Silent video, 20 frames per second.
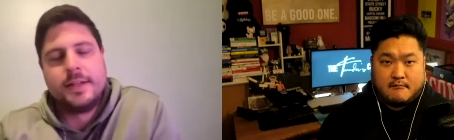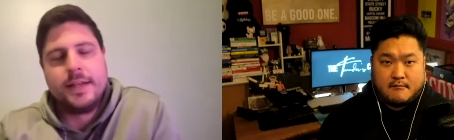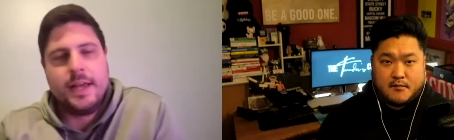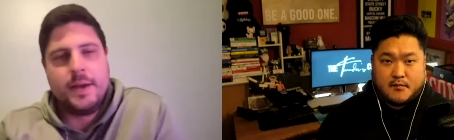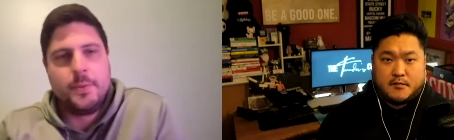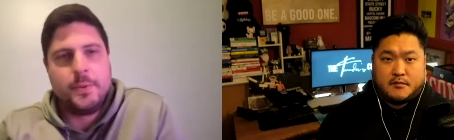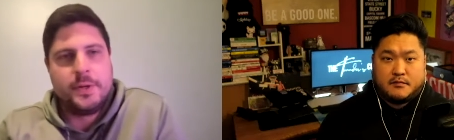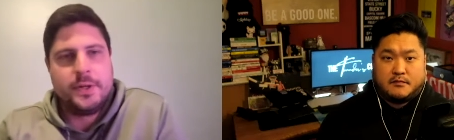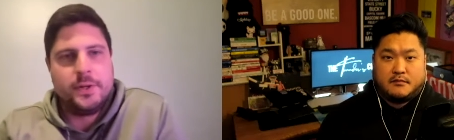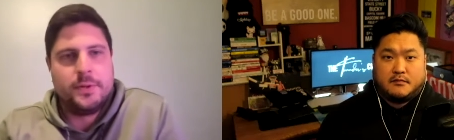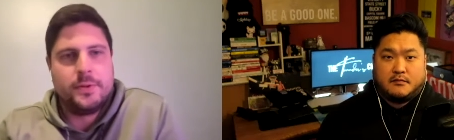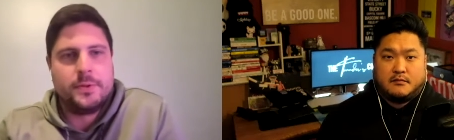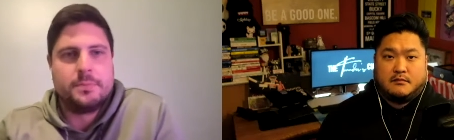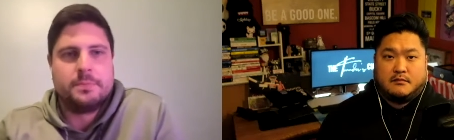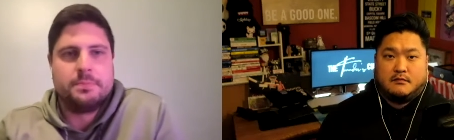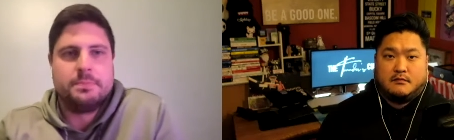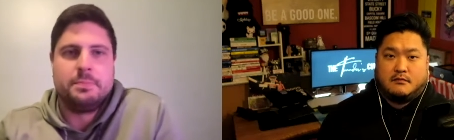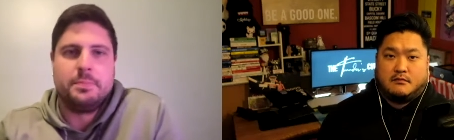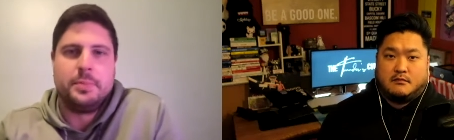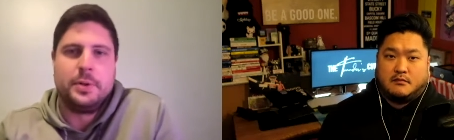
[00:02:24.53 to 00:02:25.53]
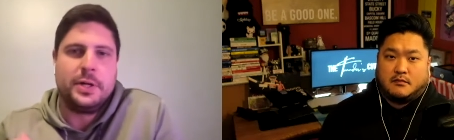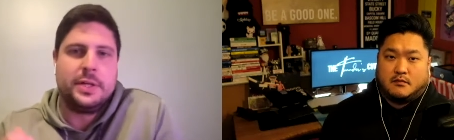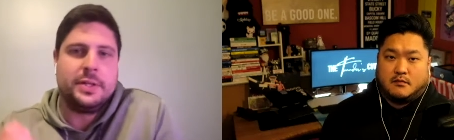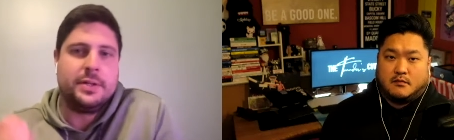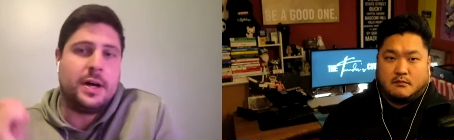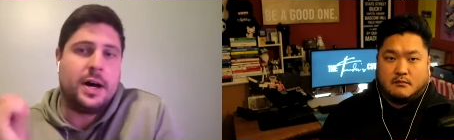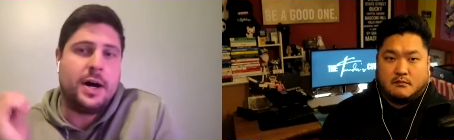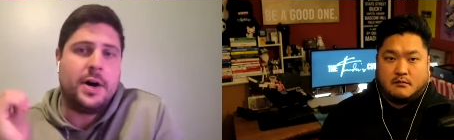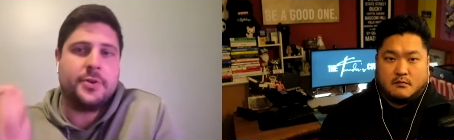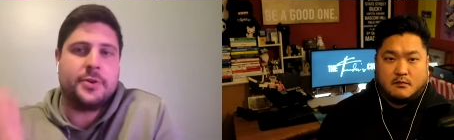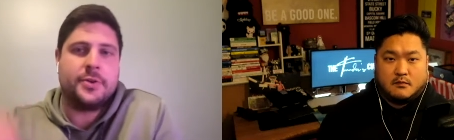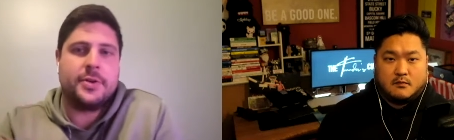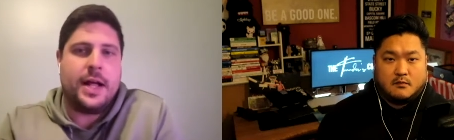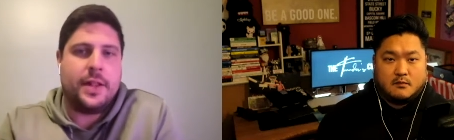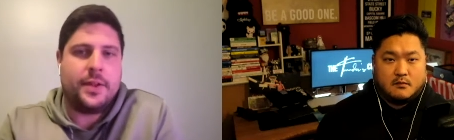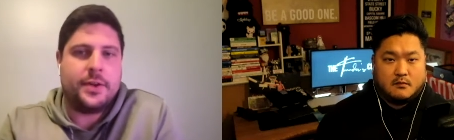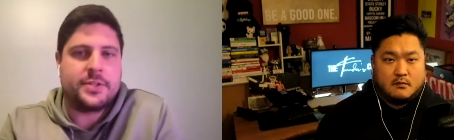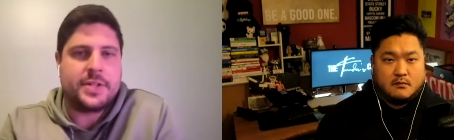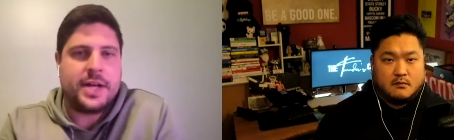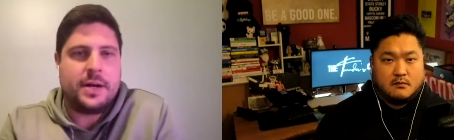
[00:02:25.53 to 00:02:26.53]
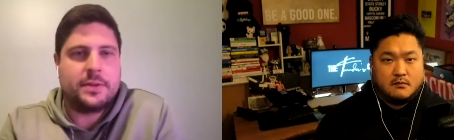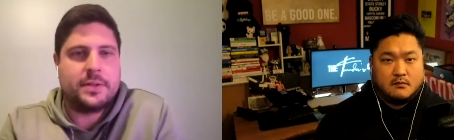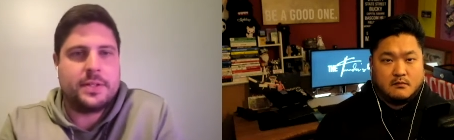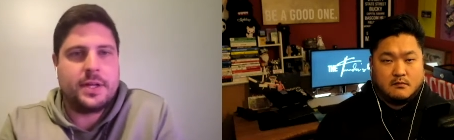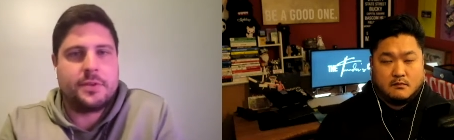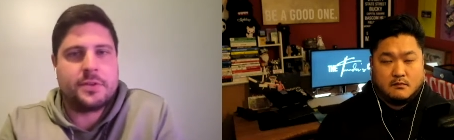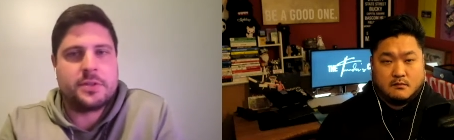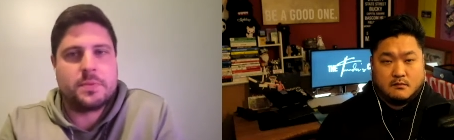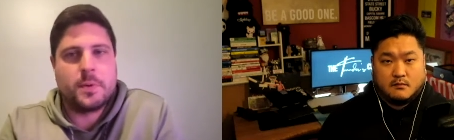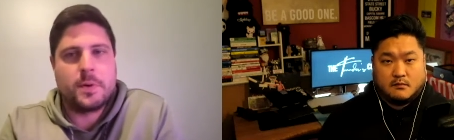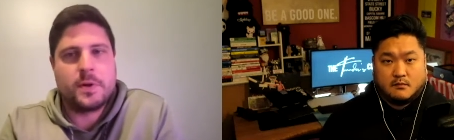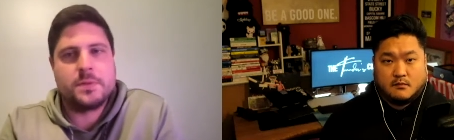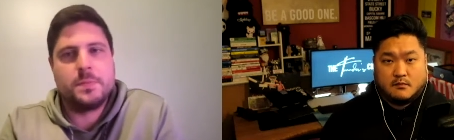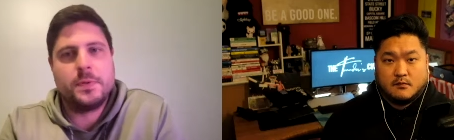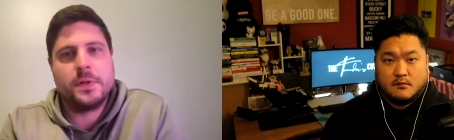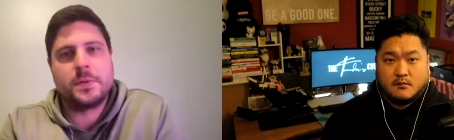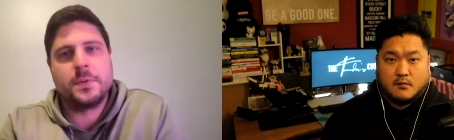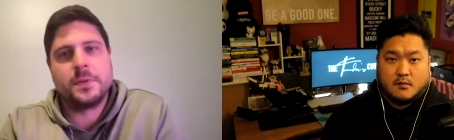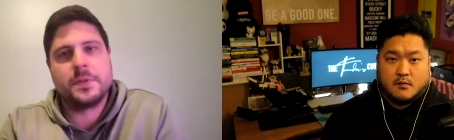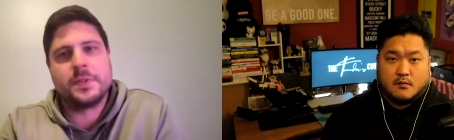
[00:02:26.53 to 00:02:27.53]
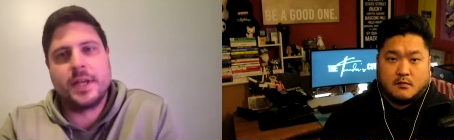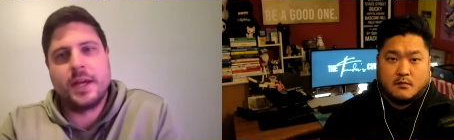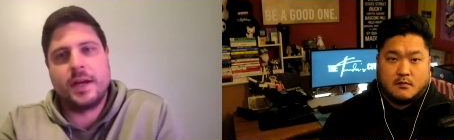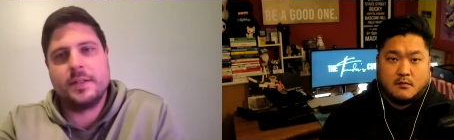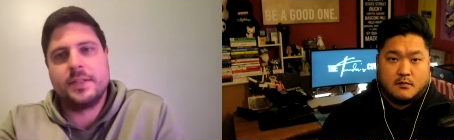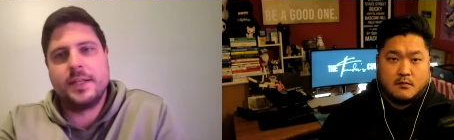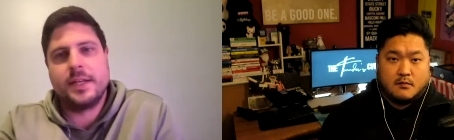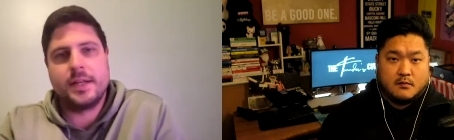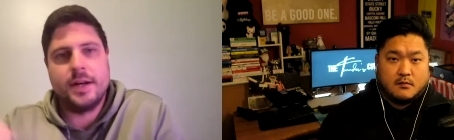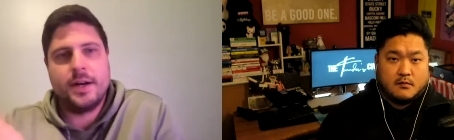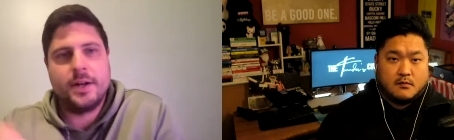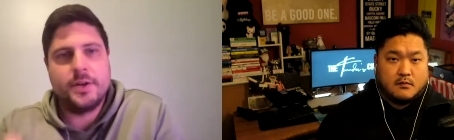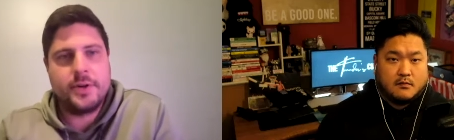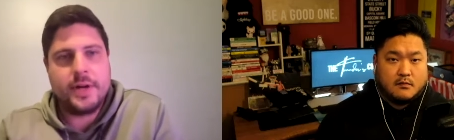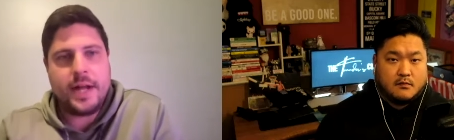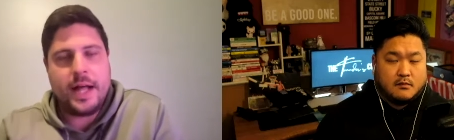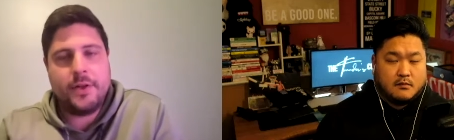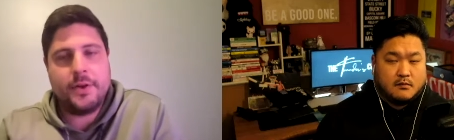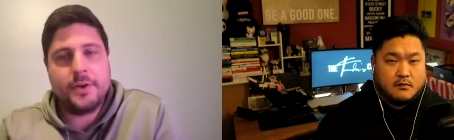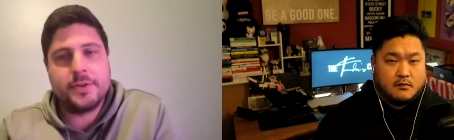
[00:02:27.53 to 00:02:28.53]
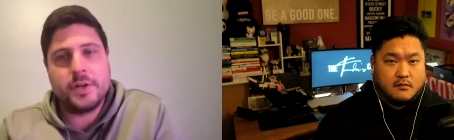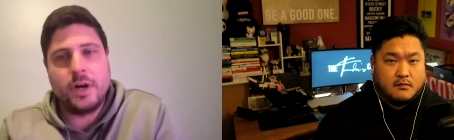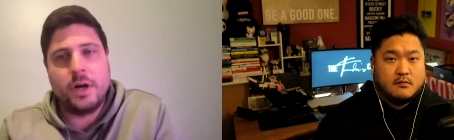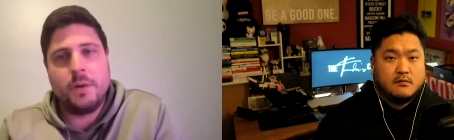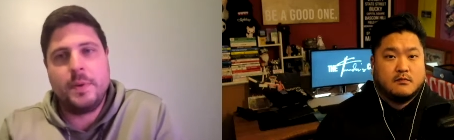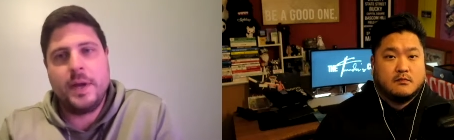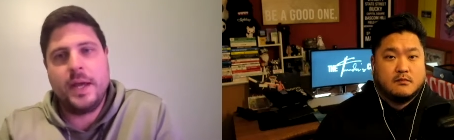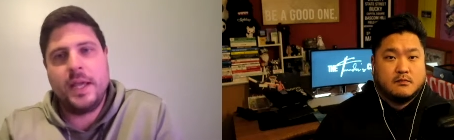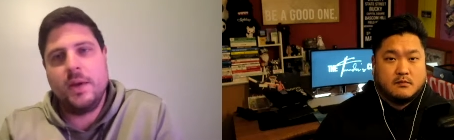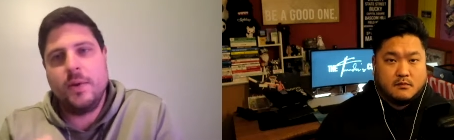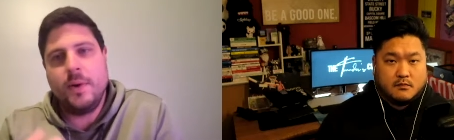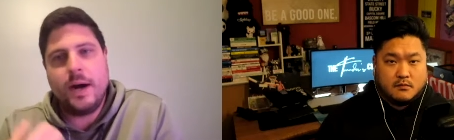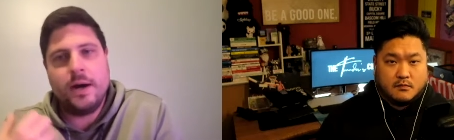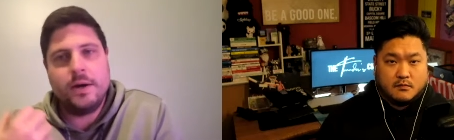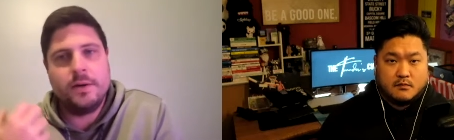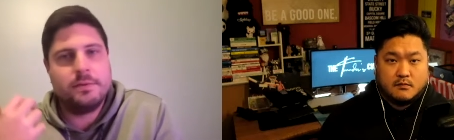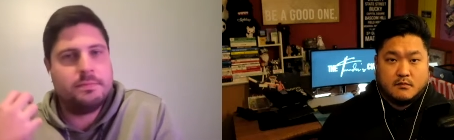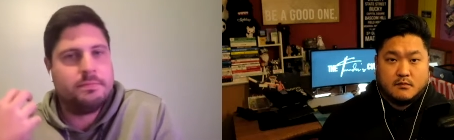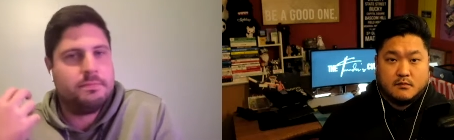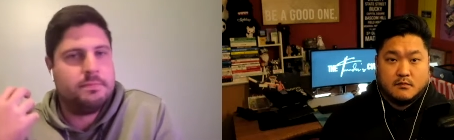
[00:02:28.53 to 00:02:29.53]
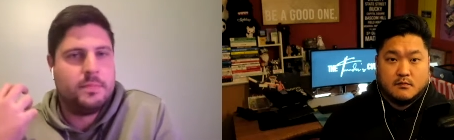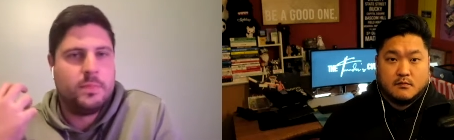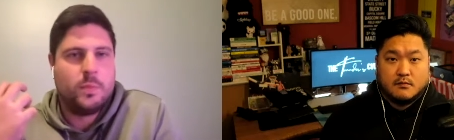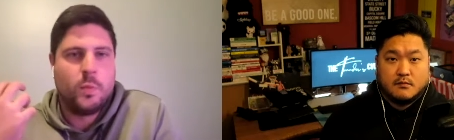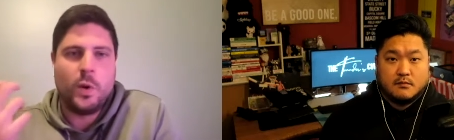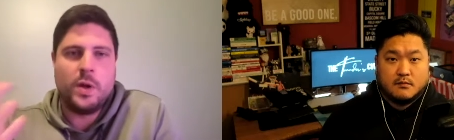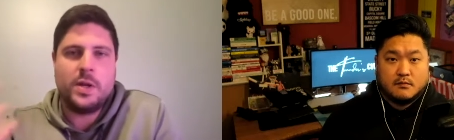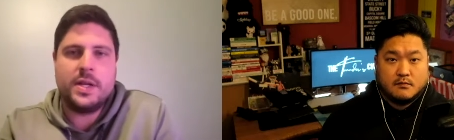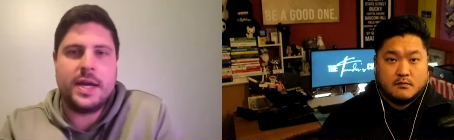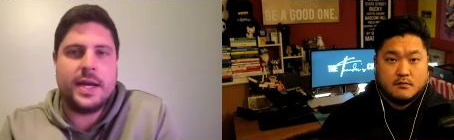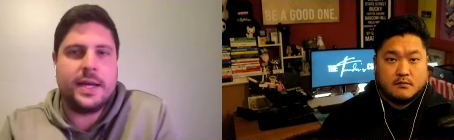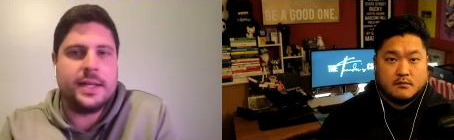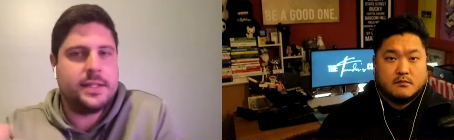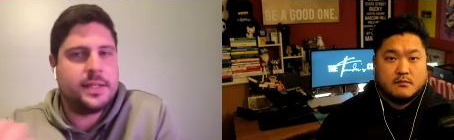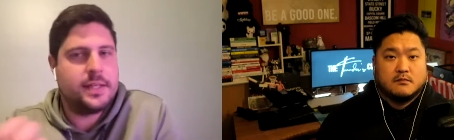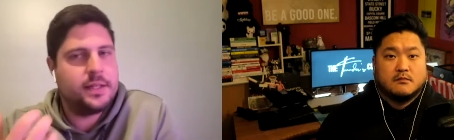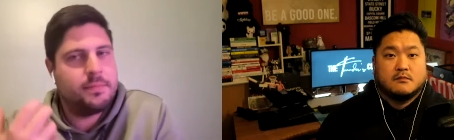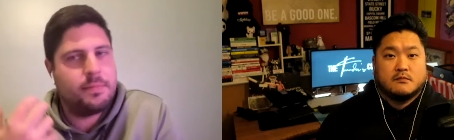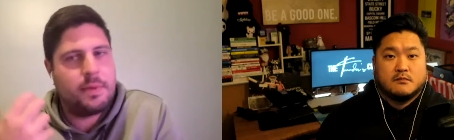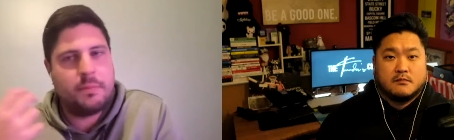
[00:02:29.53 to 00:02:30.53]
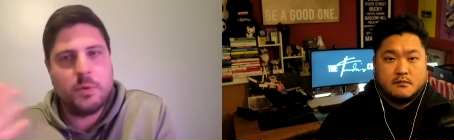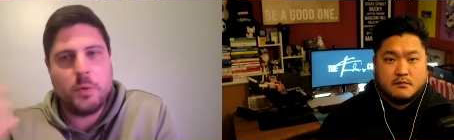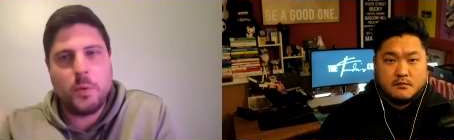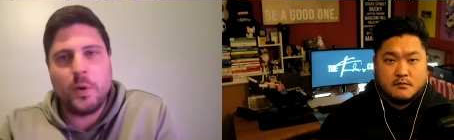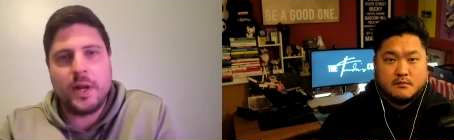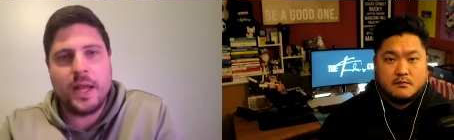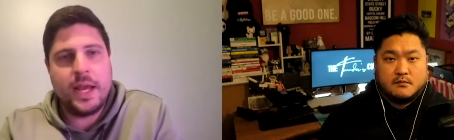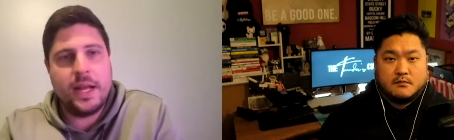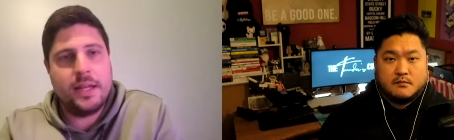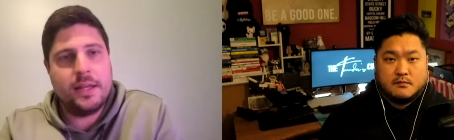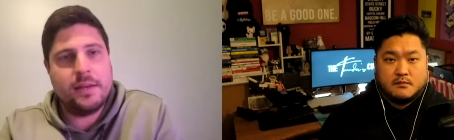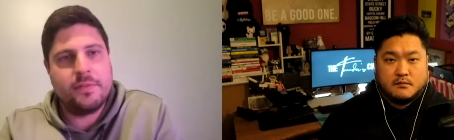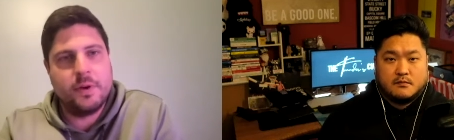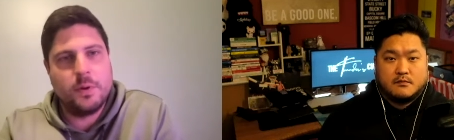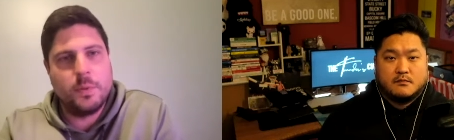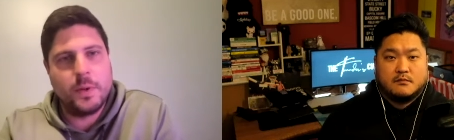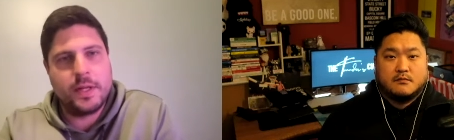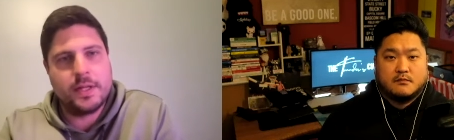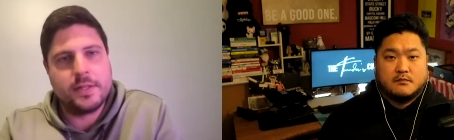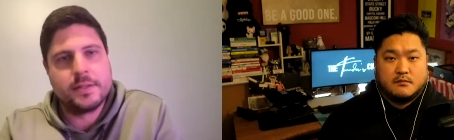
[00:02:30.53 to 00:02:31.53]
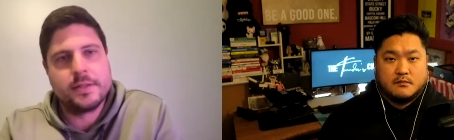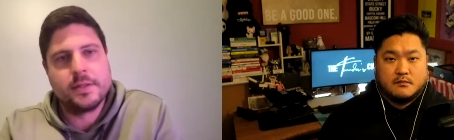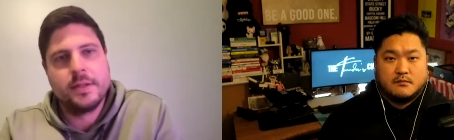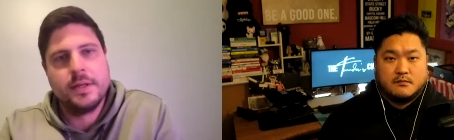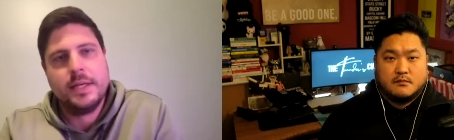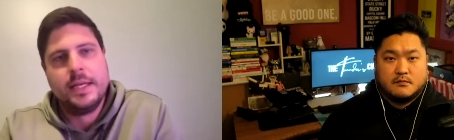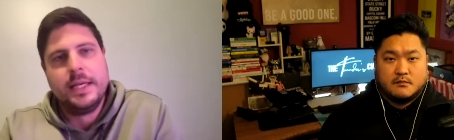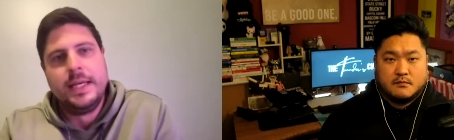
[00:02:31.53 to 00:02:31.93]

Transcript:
Speaker 1: And when you put one hundred dollars out there, the sports book will say, I'll take one hundred dollars. I'll pay you out one hundred ninety dollars, maybe one hundred eighty dollars if it wins.